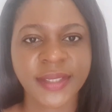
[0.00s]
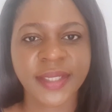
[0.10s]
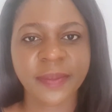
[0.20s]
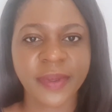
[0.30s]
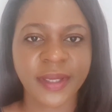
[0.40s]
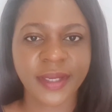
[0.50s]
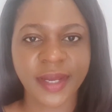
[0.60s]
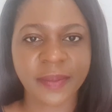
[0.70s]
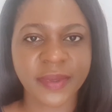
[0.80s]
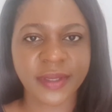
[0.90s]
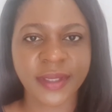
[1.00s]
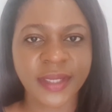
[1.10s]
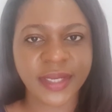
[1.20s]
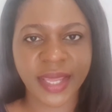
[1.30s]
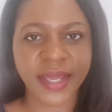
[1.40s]
Tip number
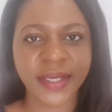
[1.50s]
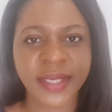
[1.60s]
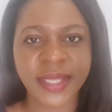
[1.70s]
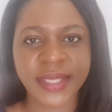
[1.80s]
9